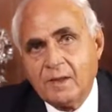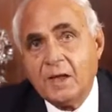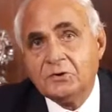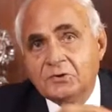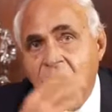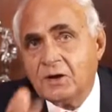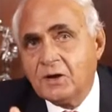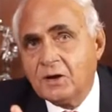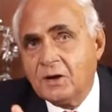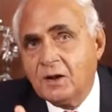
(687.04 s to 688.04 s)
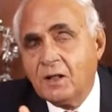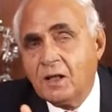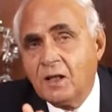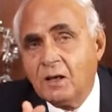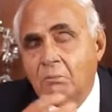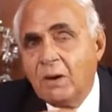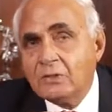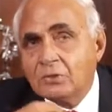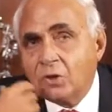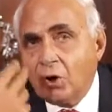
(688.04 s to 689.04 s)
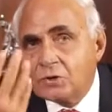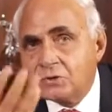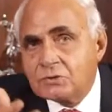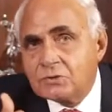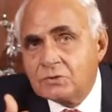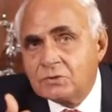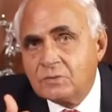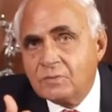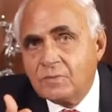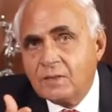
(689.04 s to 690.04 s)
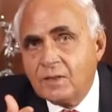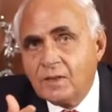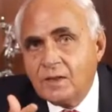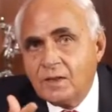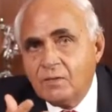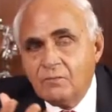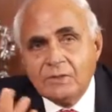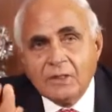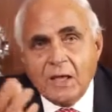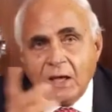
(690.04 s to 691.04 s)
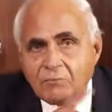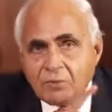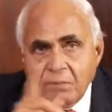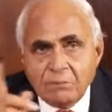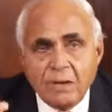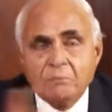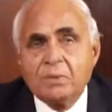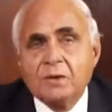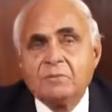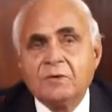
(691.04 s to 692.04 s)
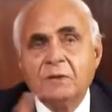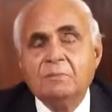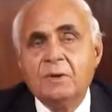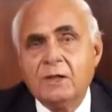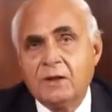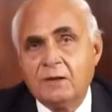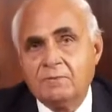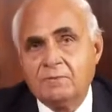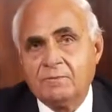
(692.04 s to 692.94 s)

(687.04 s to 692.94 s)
and share my thoughts with every member of Team DLF.